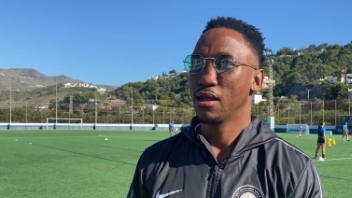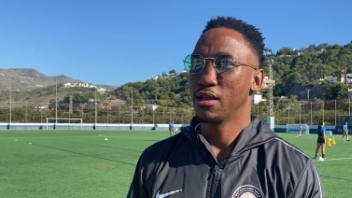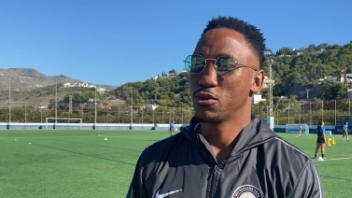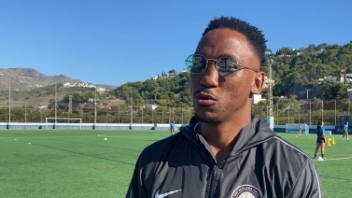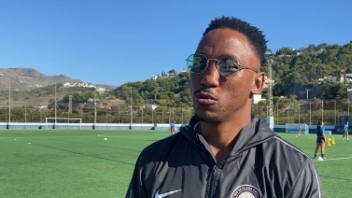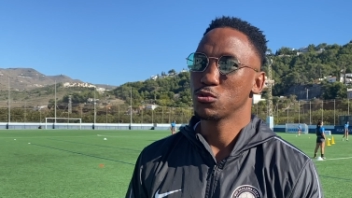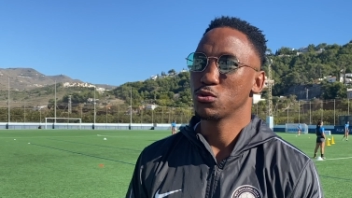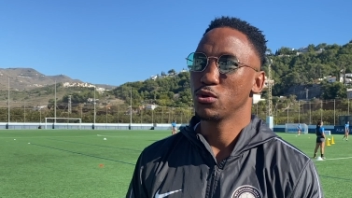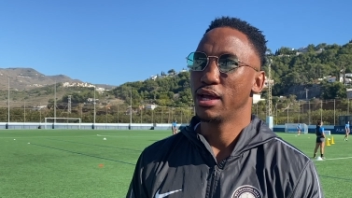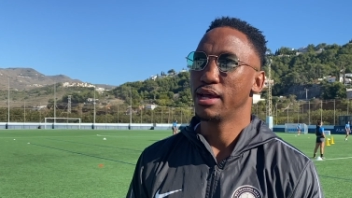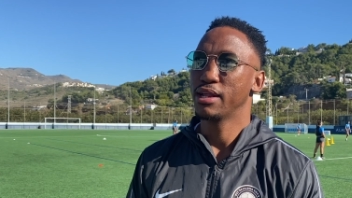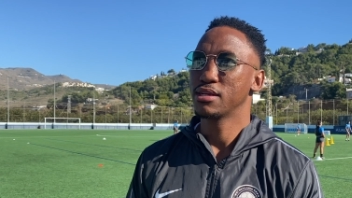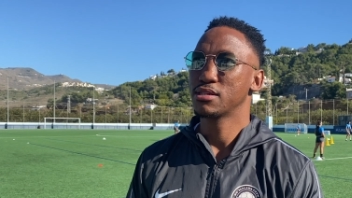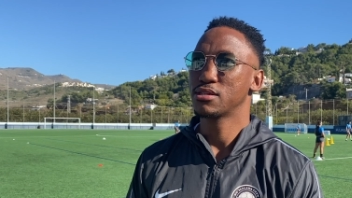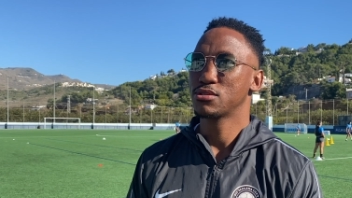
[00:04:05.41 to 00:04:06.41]
it also
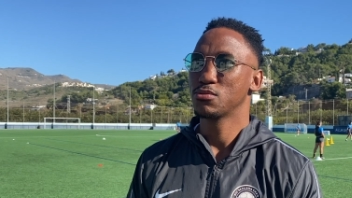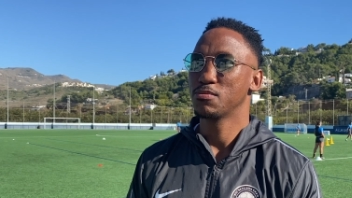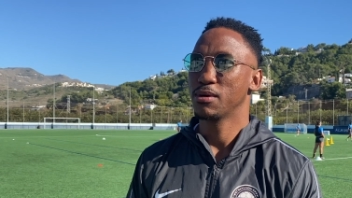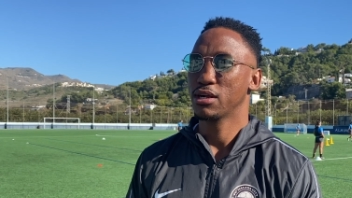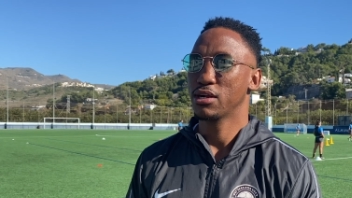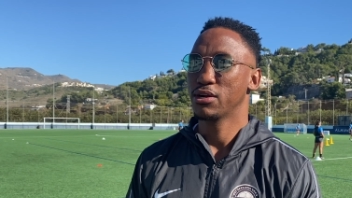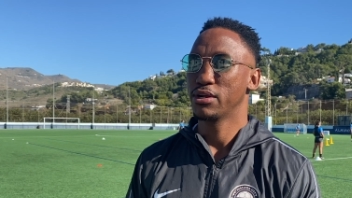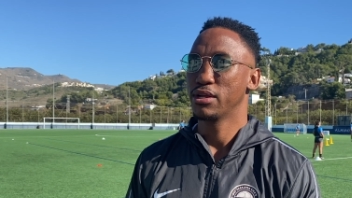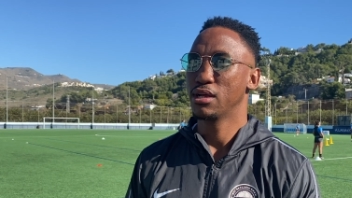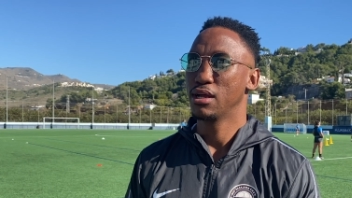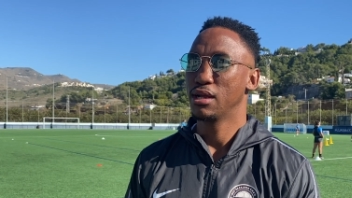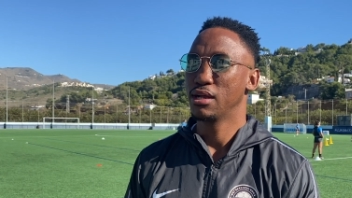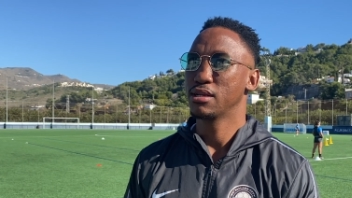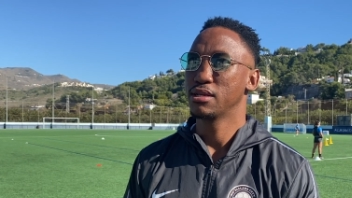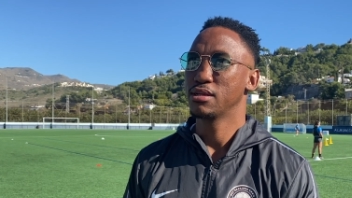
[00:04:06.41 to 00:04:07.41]
added to my career
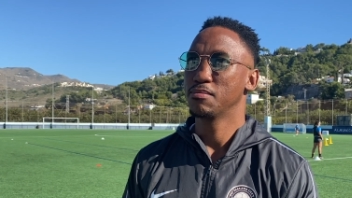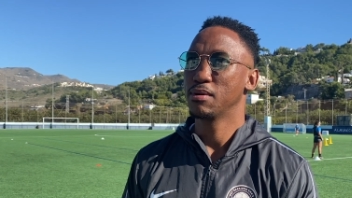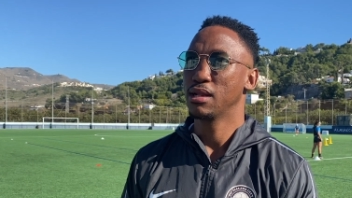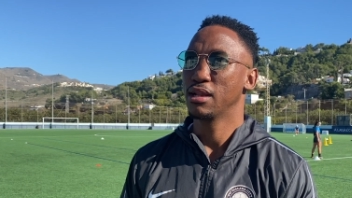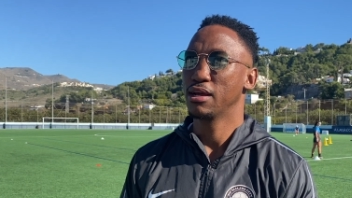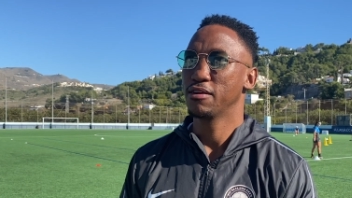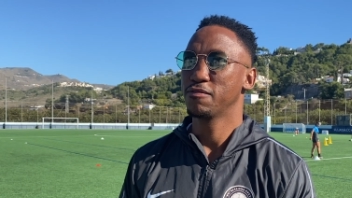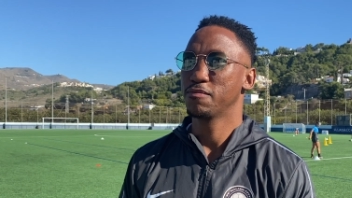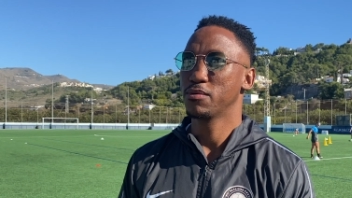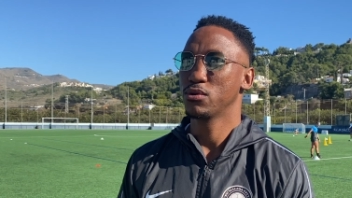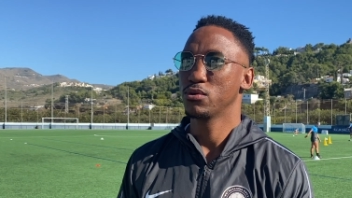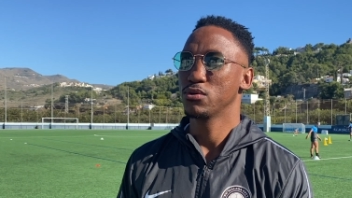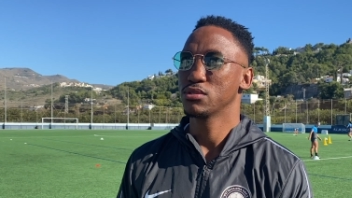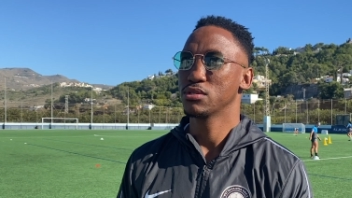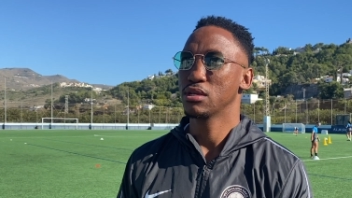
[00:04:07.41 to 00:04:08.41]
and in my life,
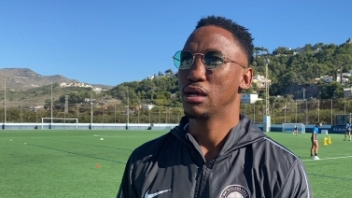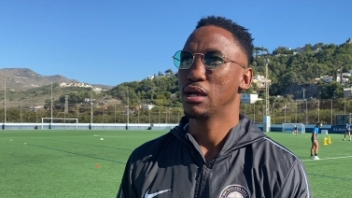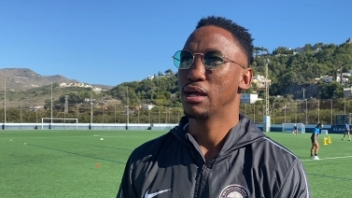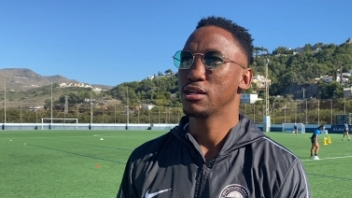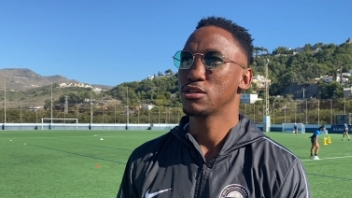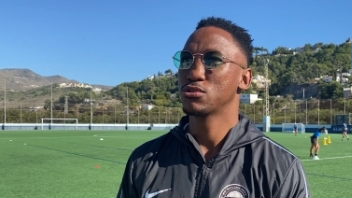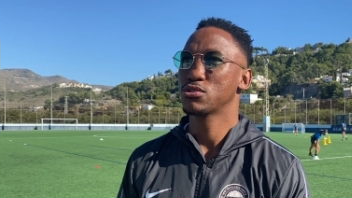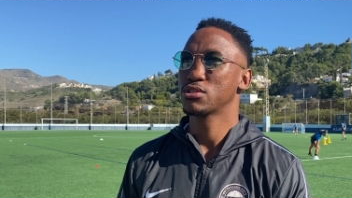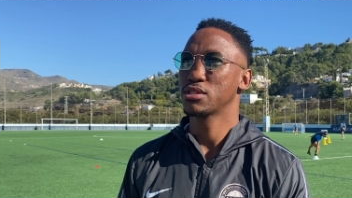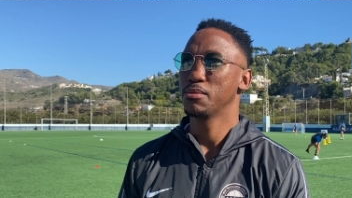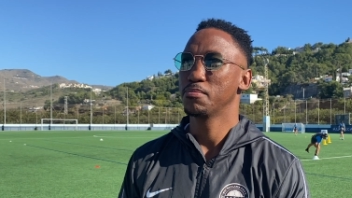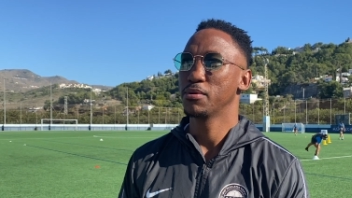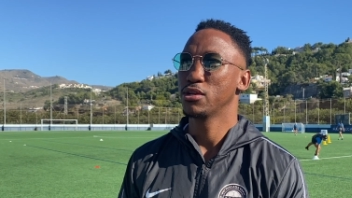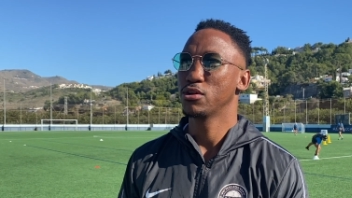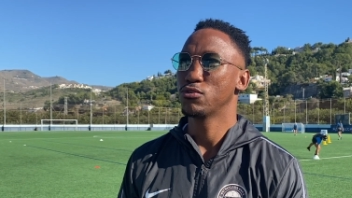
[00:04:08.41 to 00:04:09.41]
because I had to
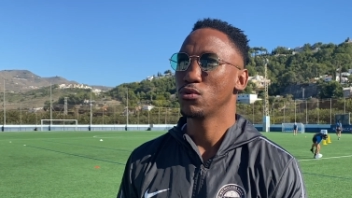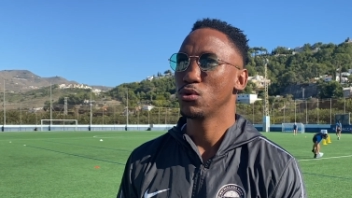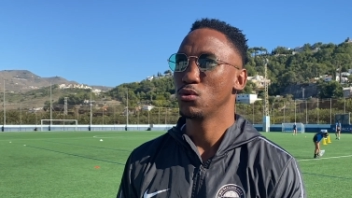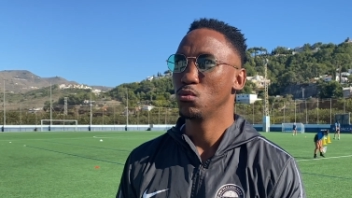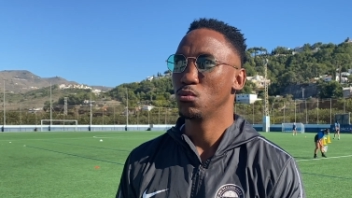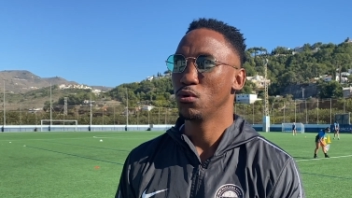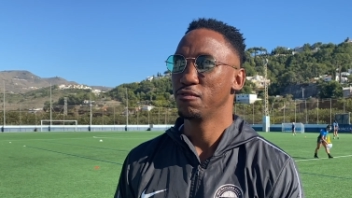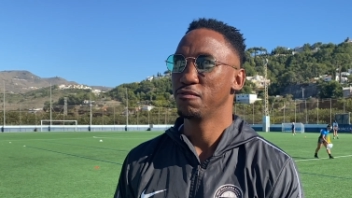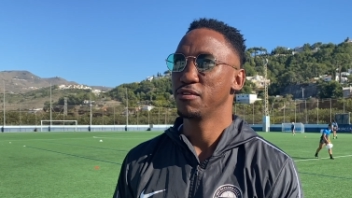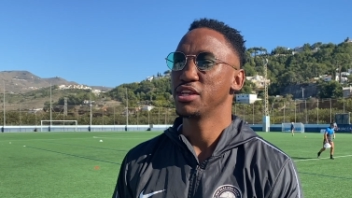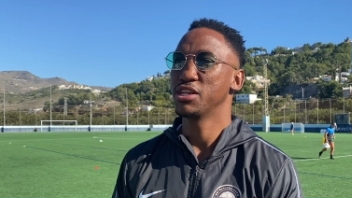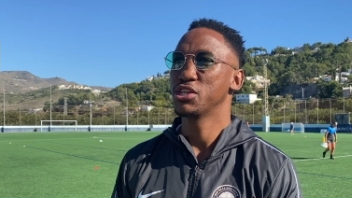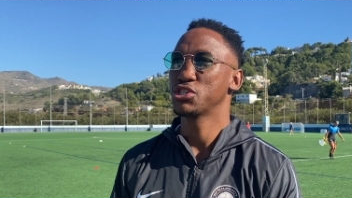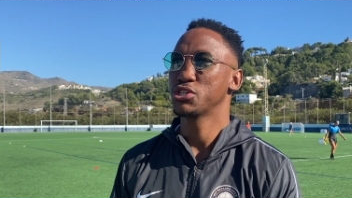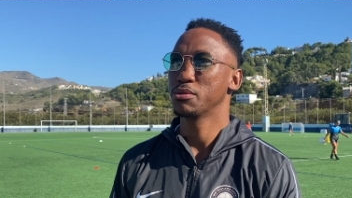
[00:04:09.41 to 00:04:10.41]
step in a role of
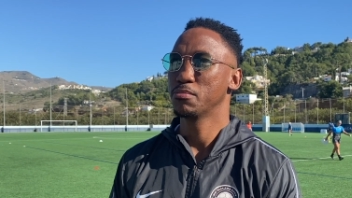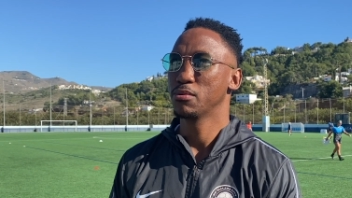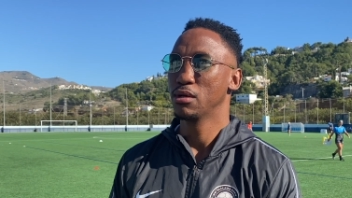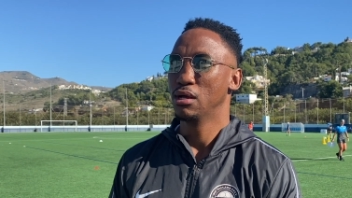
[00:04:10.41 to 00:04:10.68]
leadership.